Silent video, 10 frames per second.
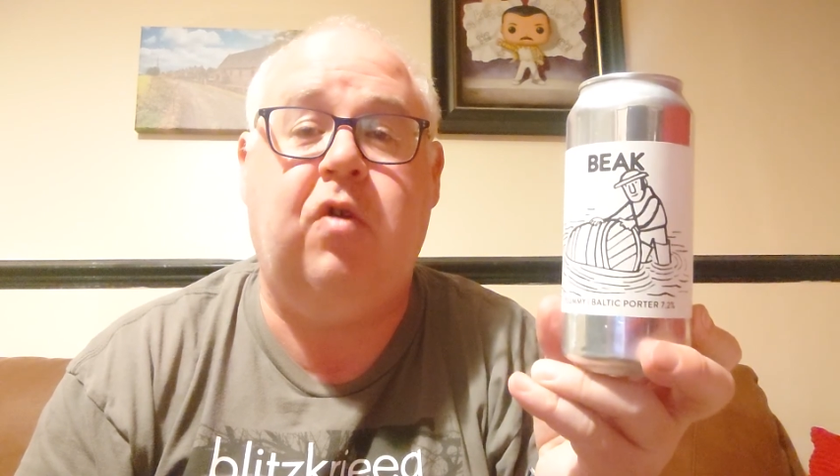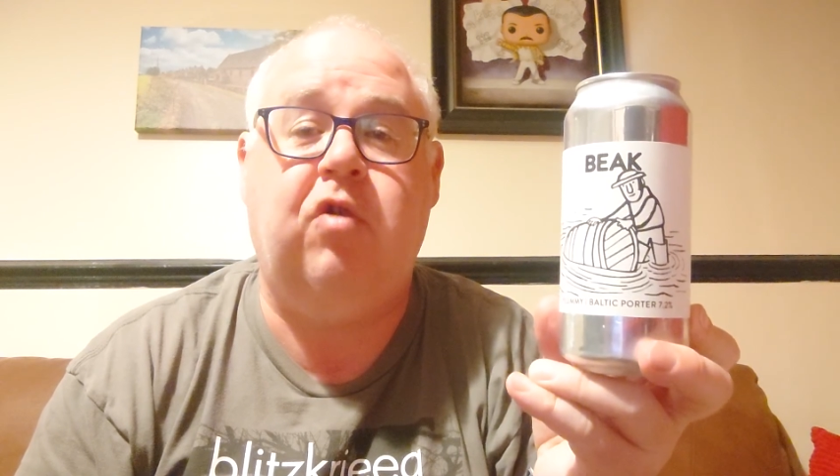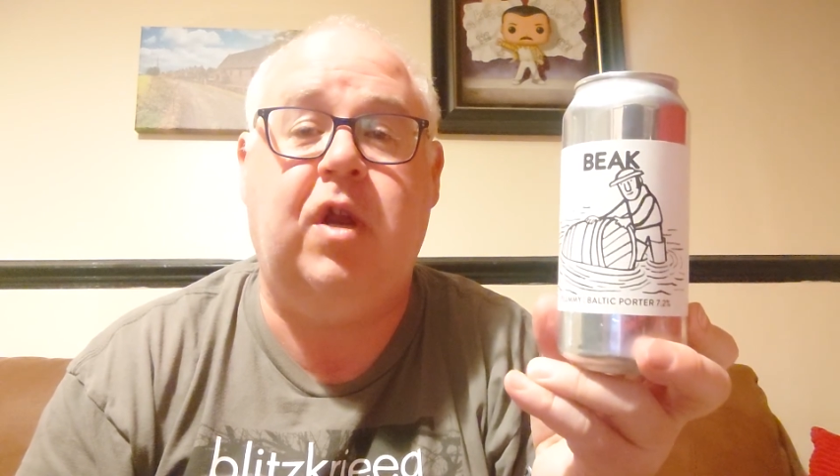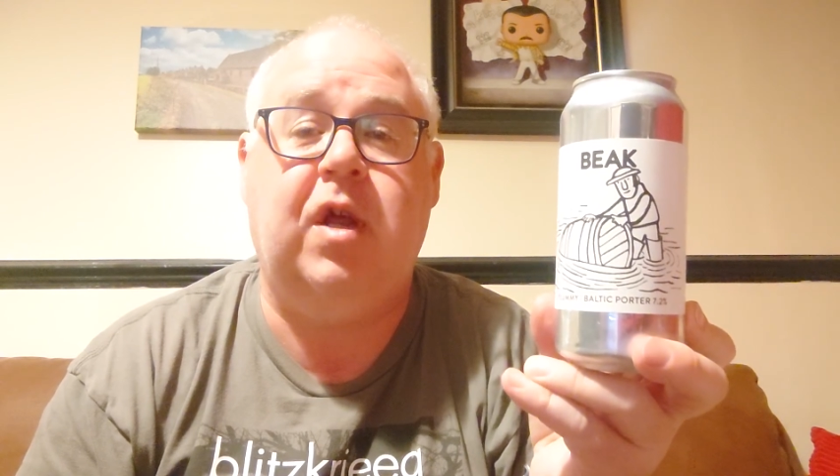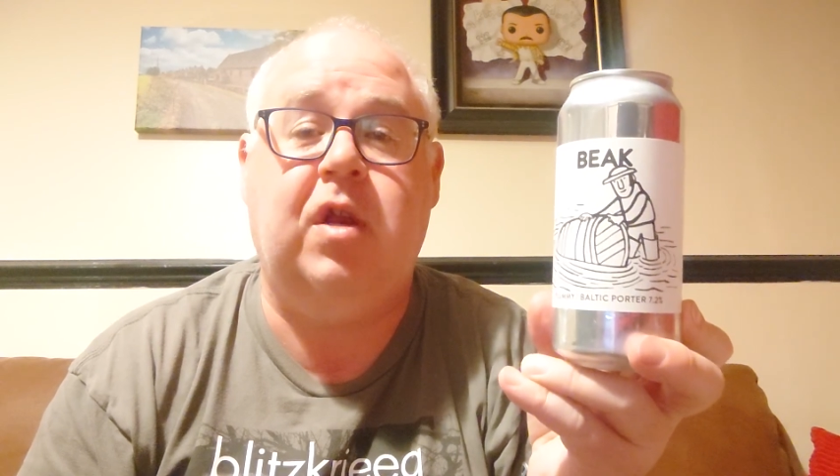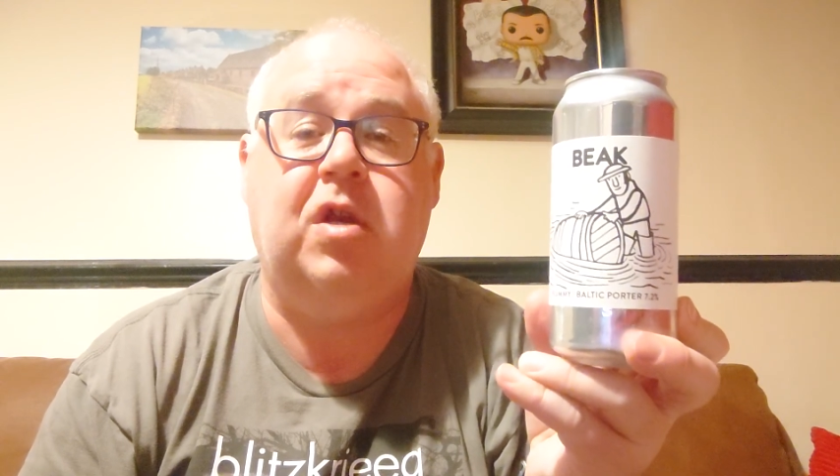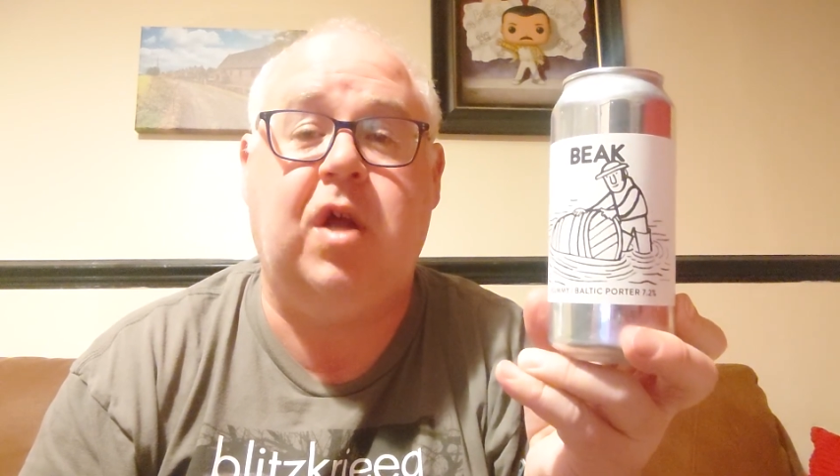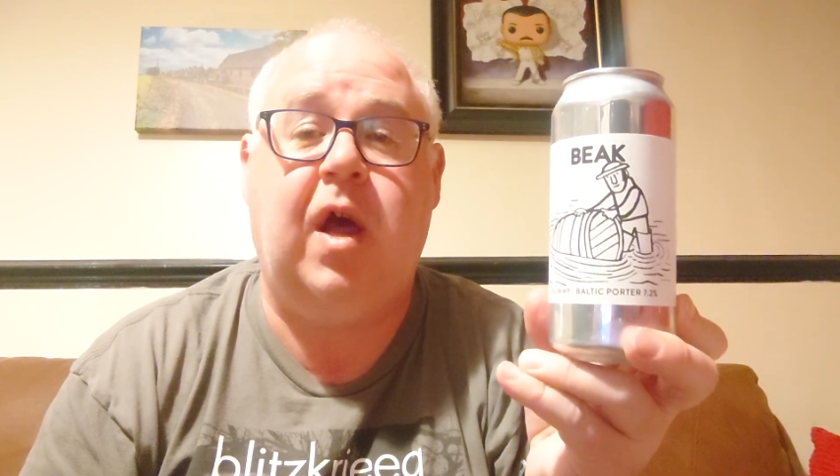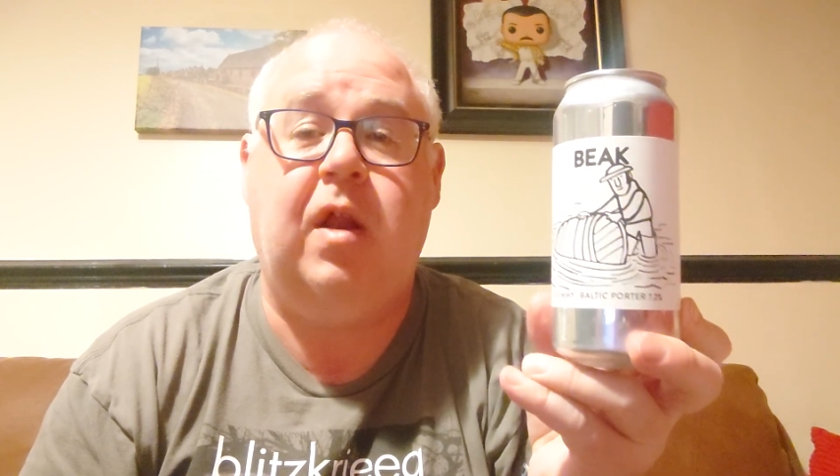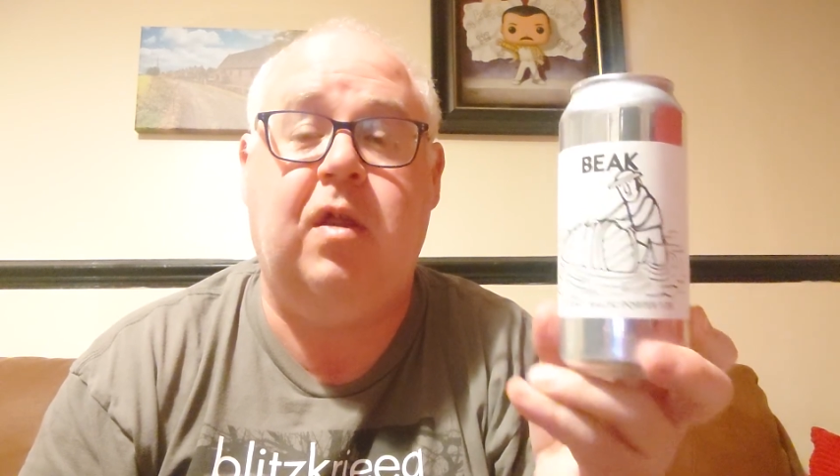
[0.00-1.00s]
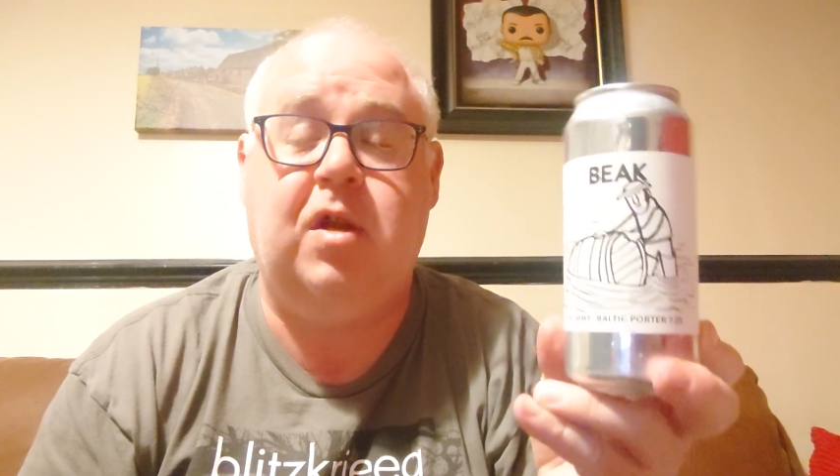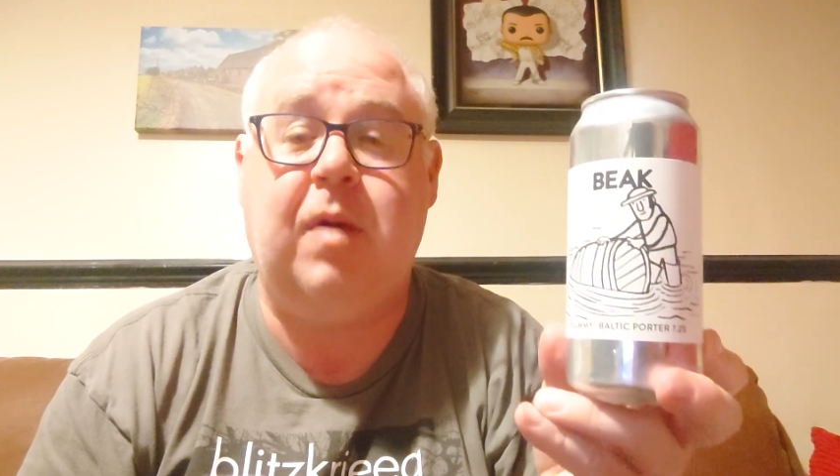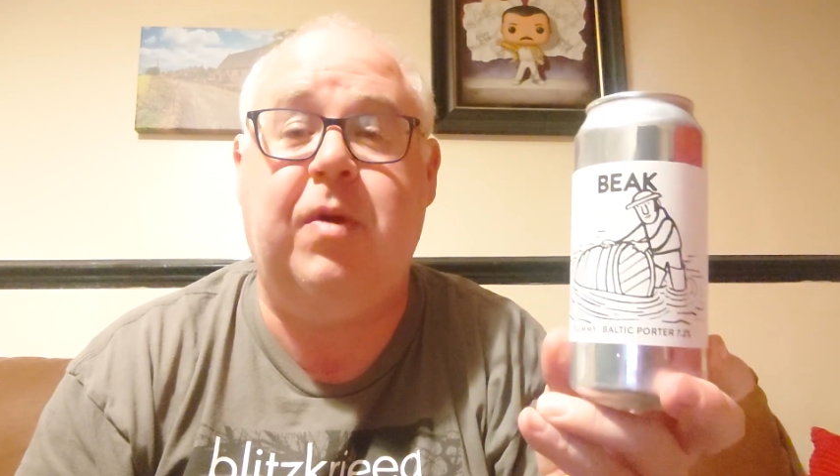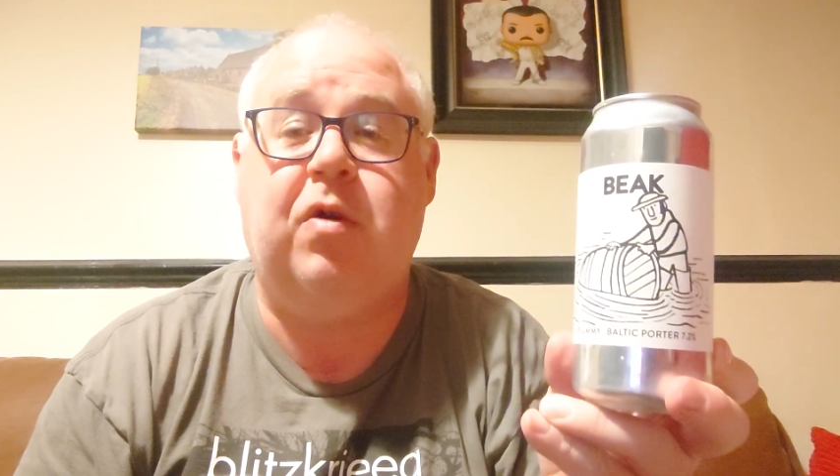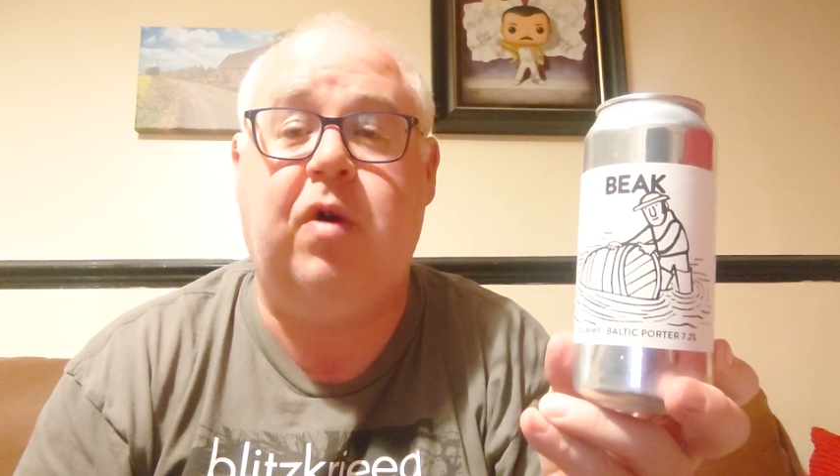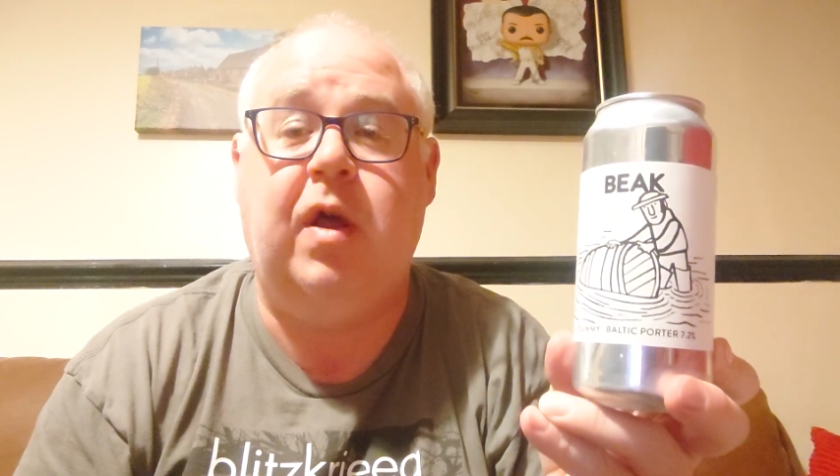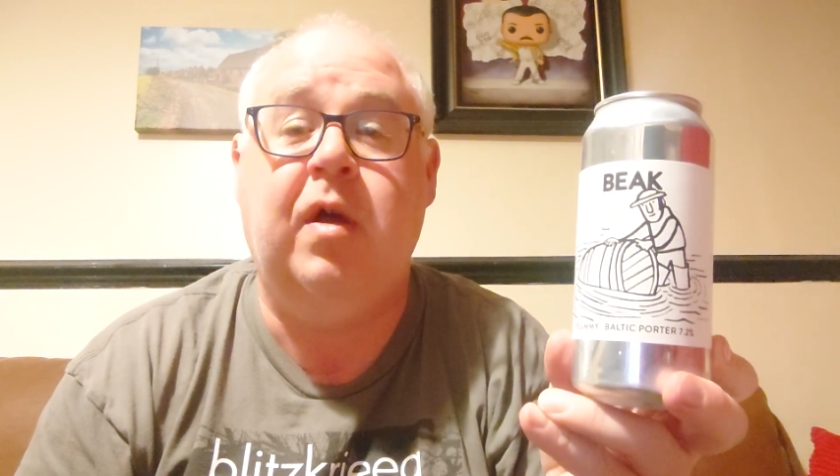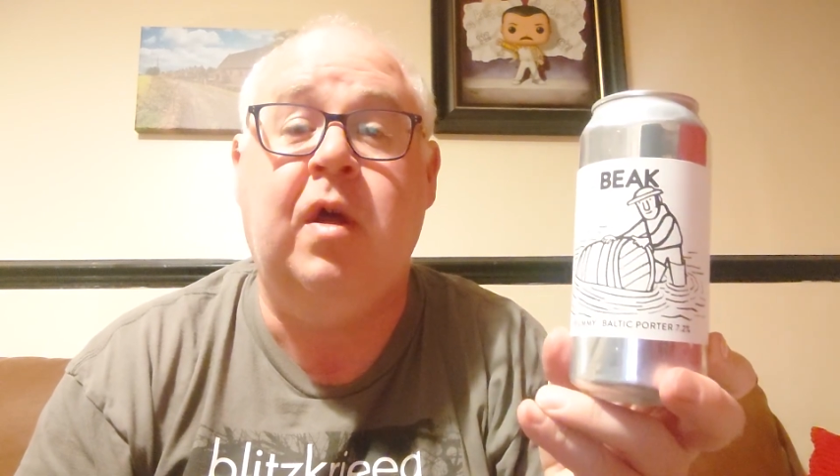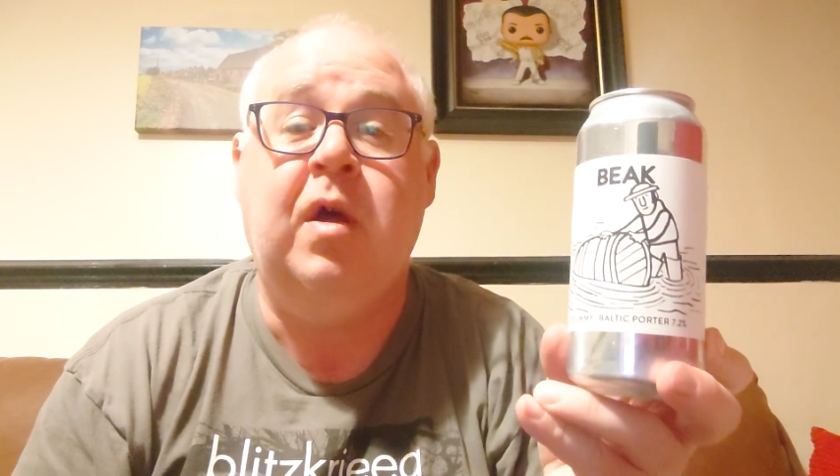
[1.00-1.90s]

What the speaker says: ingredients, and they're typically